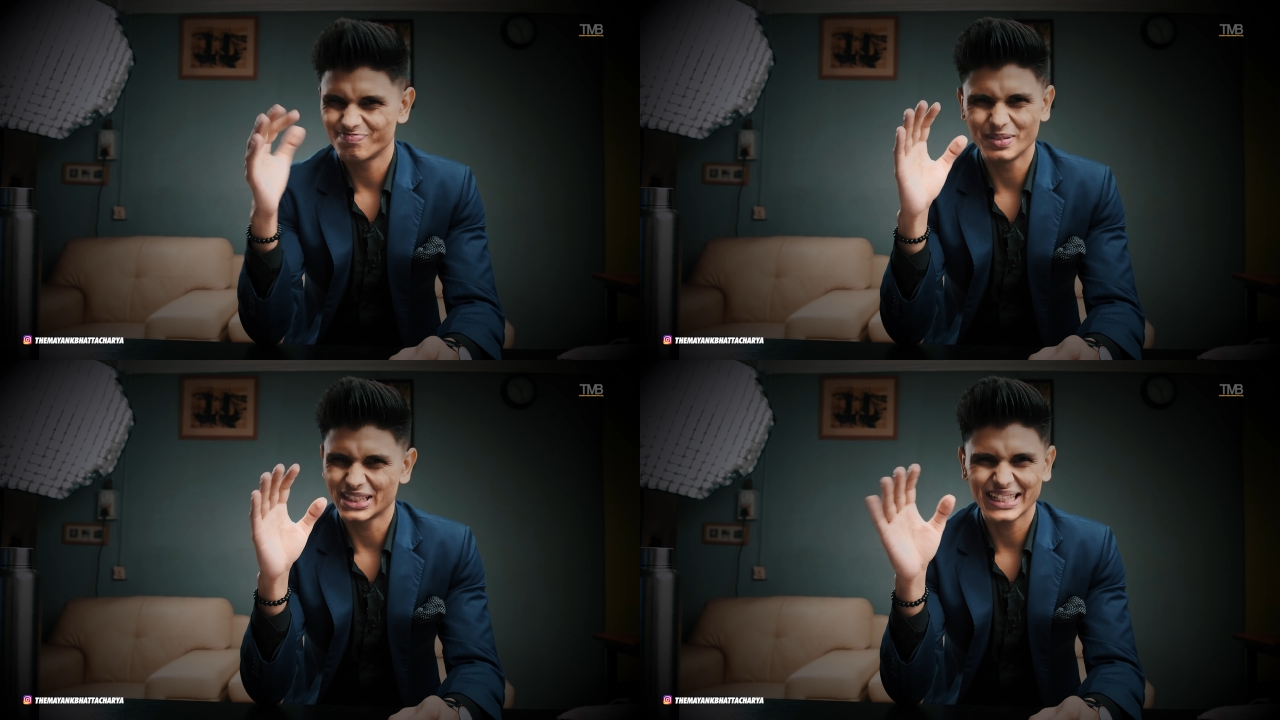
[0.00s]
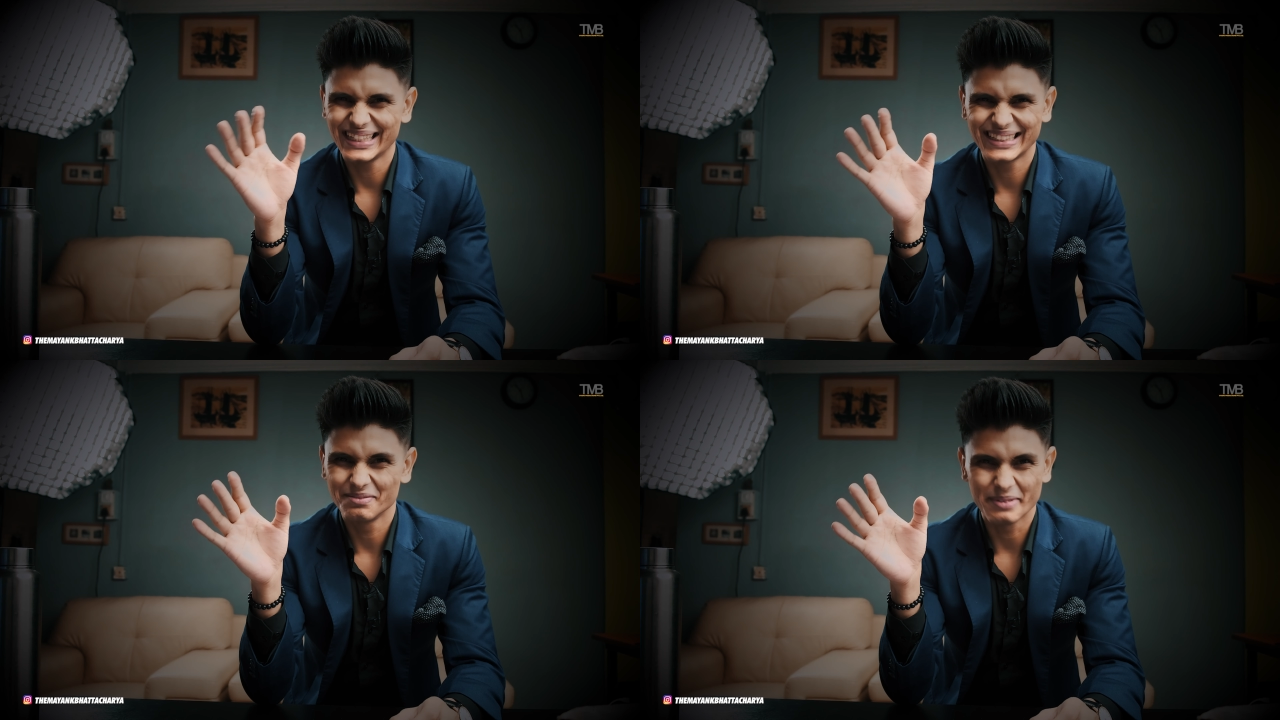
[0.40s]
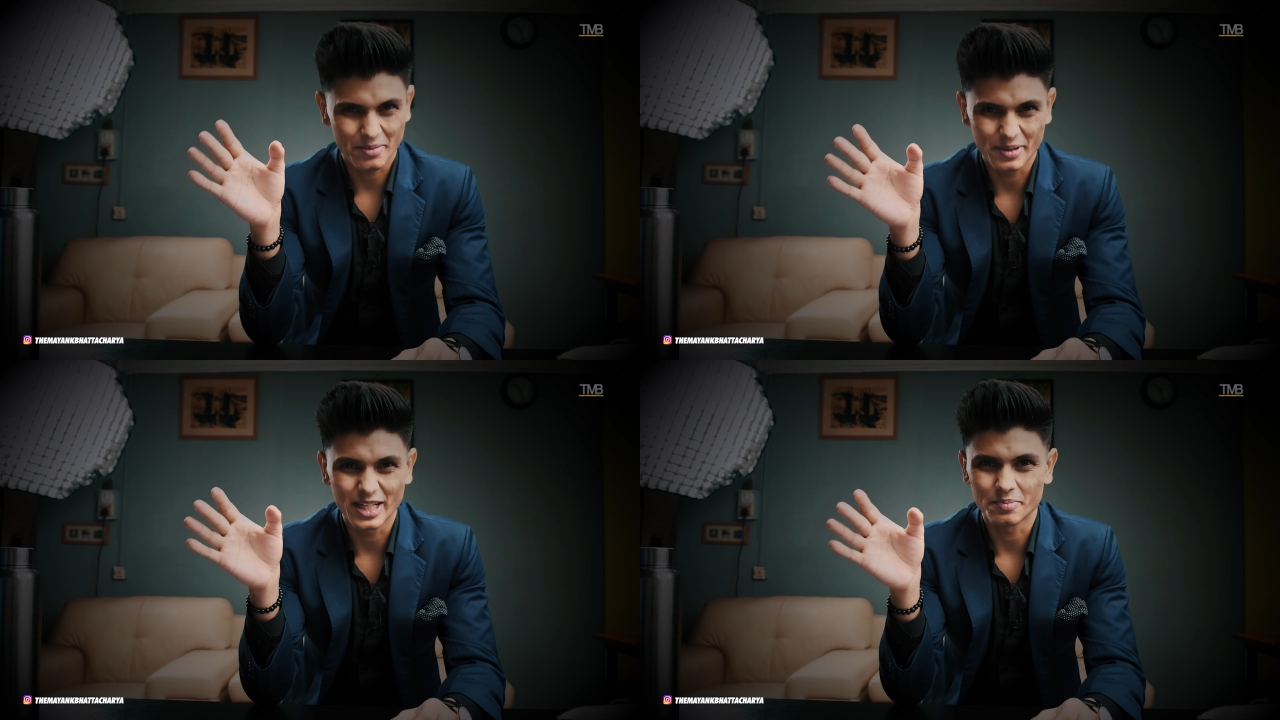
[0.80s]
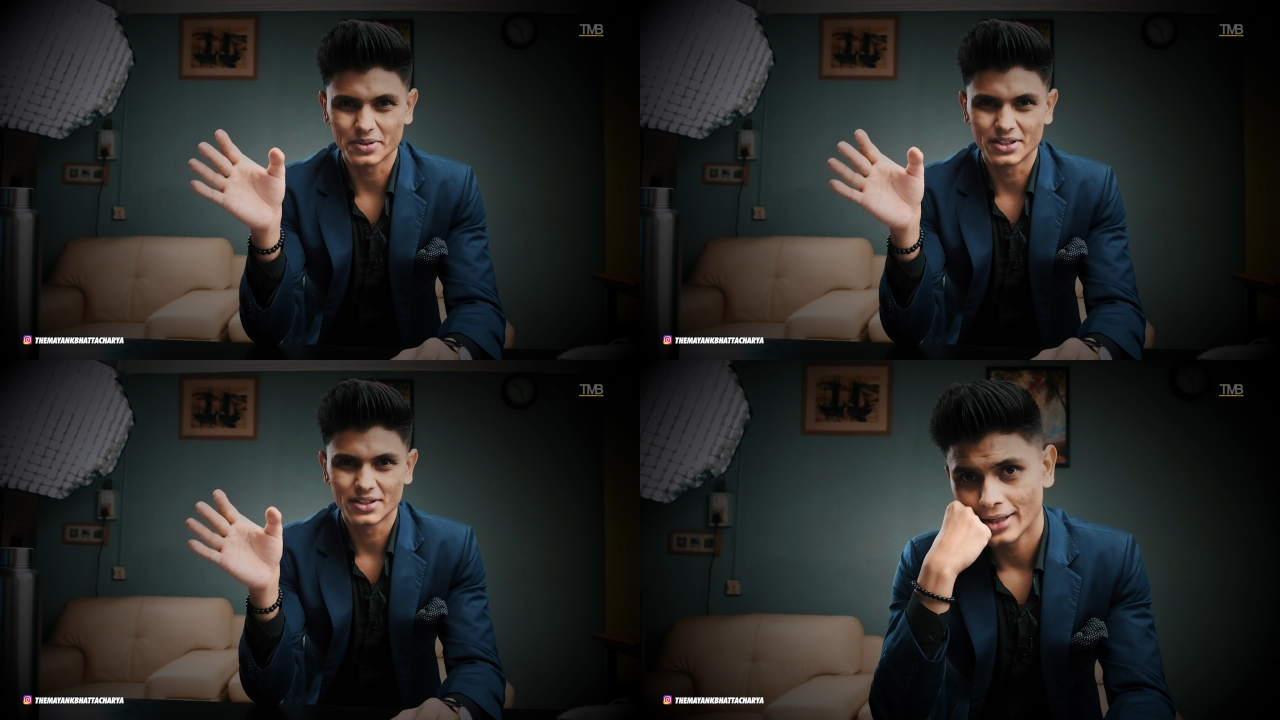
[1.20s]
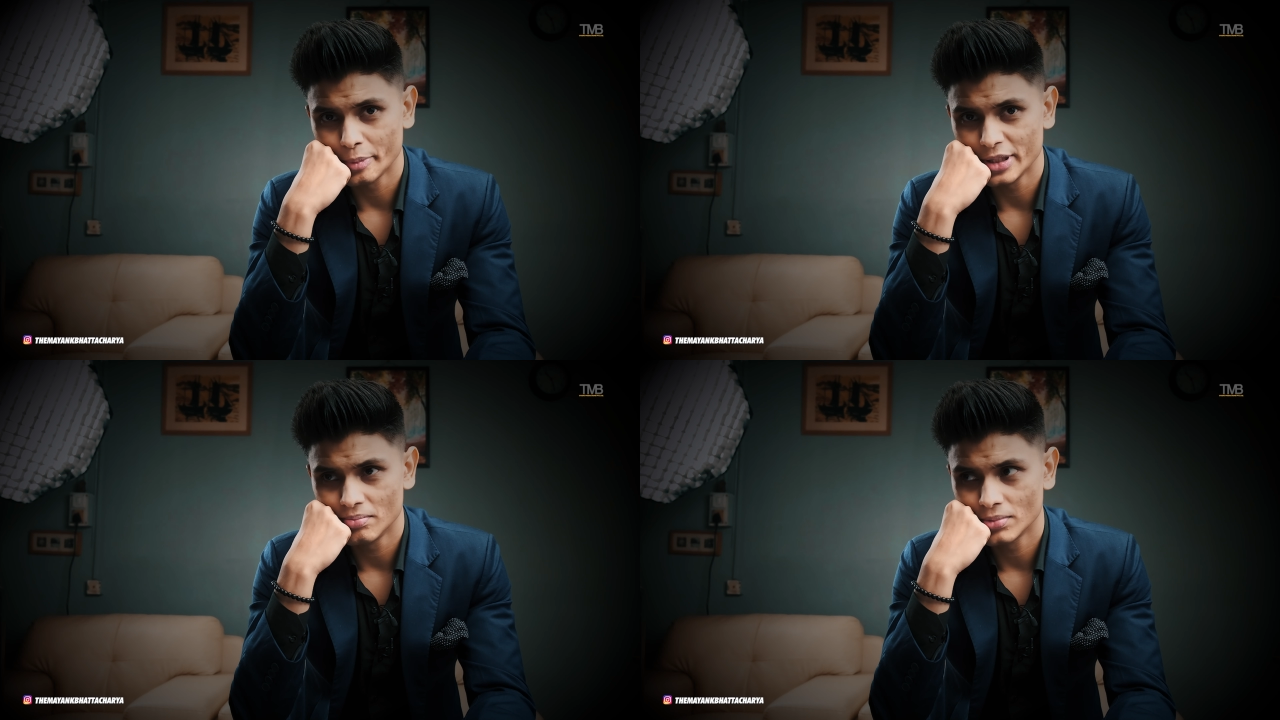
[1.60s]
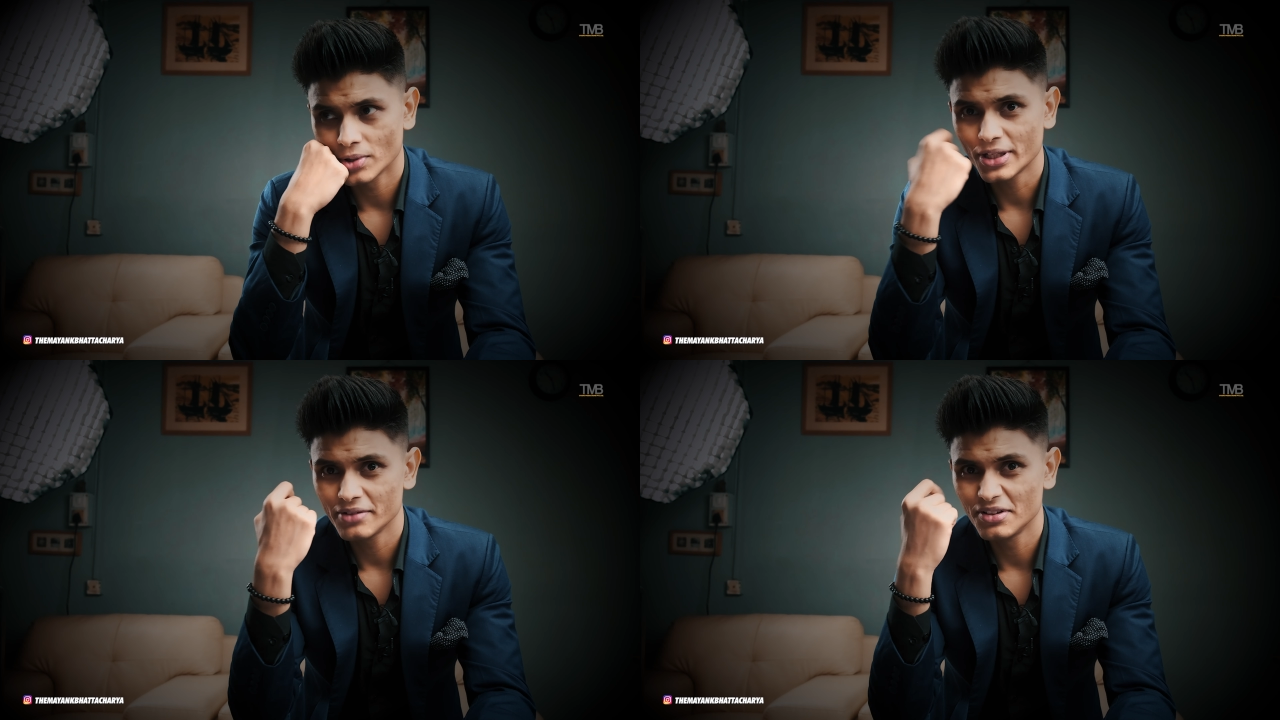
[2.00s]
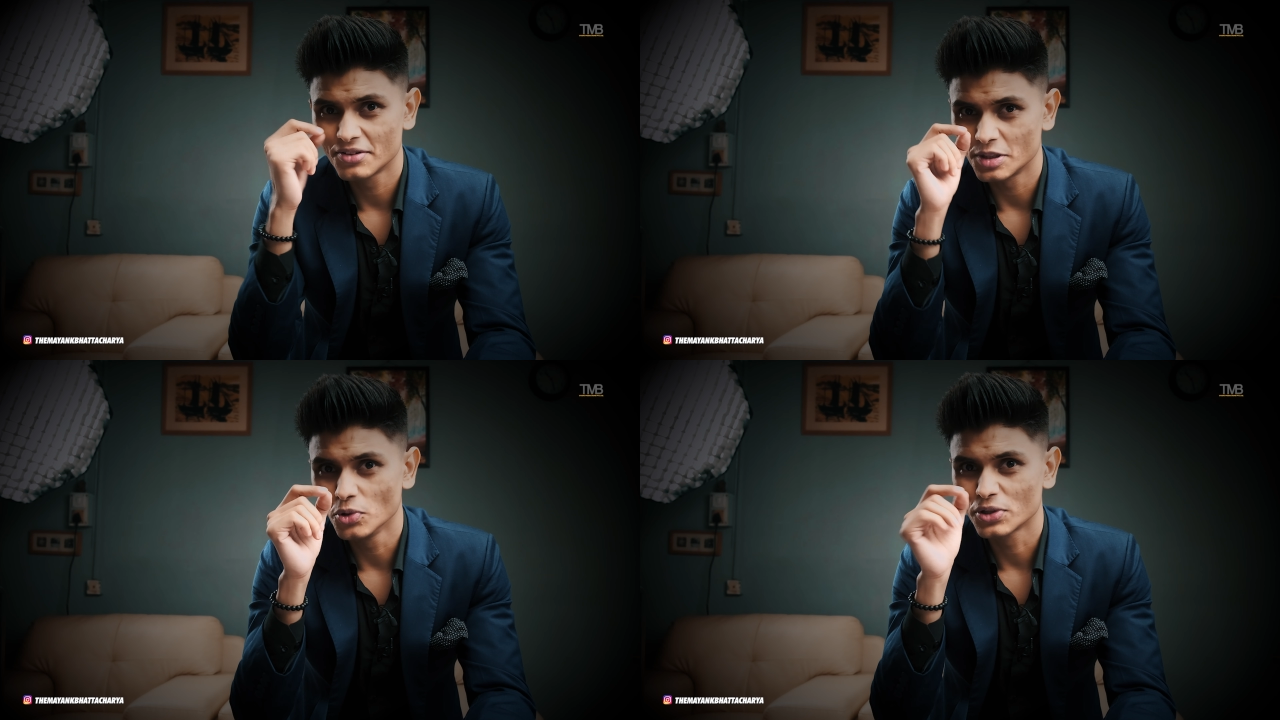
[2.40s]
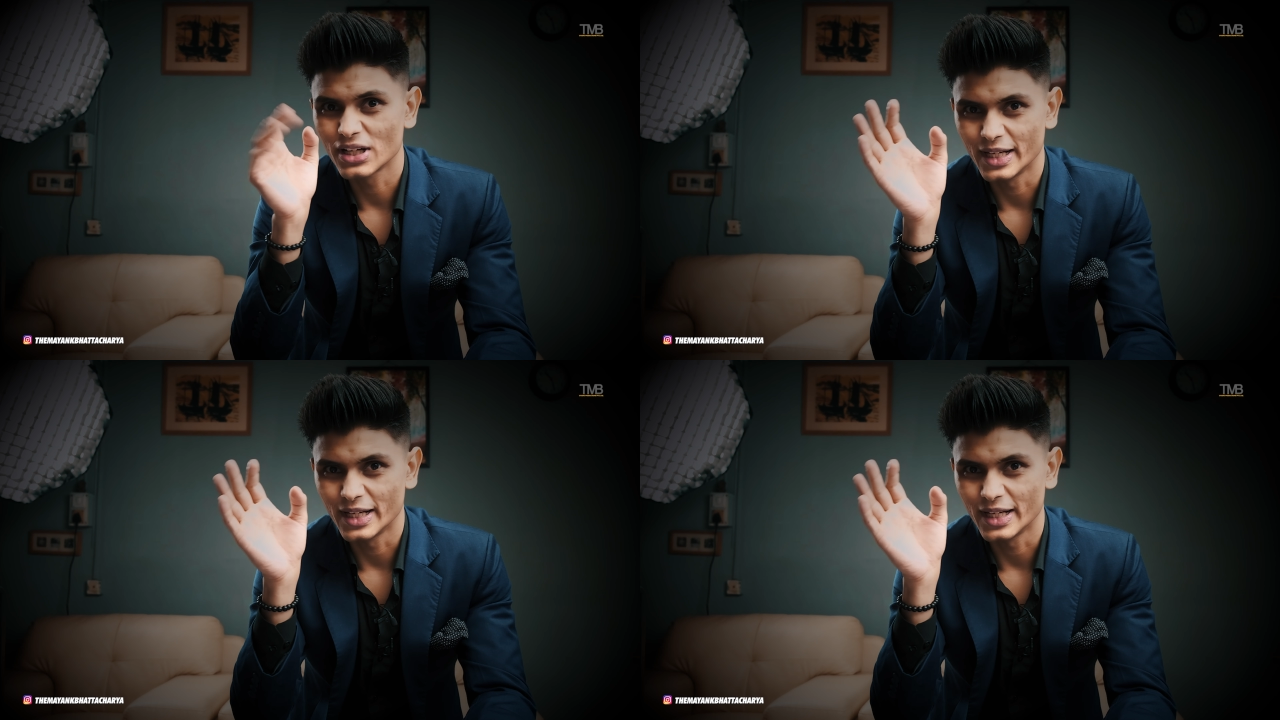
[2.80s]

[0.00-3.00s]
but it didn't make me happy. I mean, not even remotely